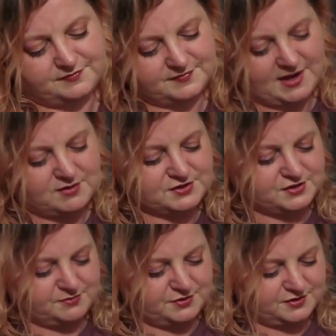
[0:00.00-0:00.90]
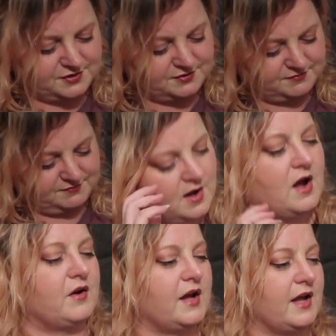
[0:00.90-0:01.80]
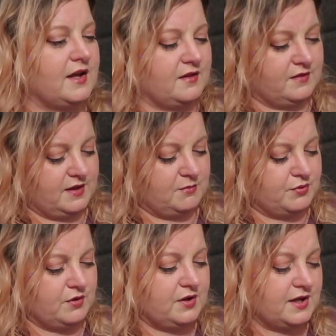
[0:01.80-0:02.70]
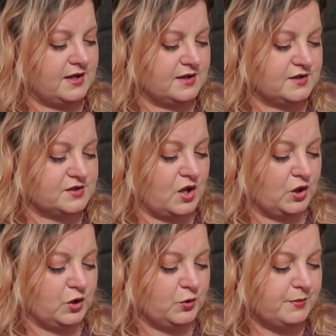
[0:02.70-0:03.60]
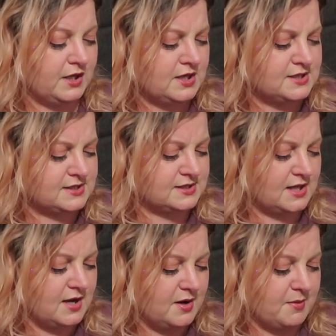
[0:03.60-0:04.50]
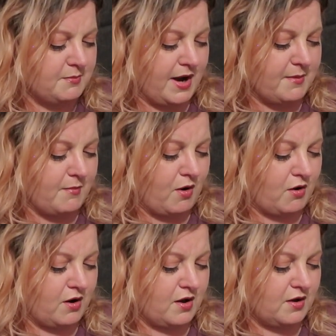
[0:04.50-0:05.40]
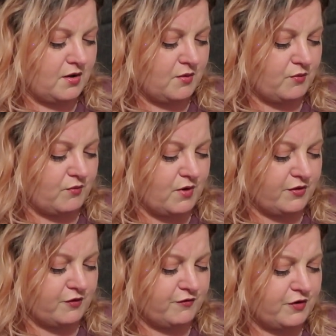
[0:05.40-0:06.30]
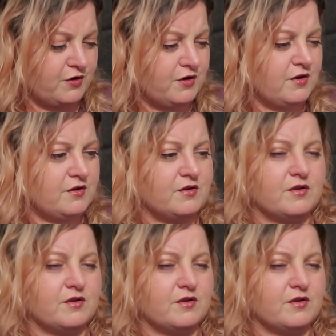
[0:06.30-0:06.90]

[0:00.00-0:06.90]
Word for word: now onto the book. Okay, the book is Luminous by Mara Rutherford.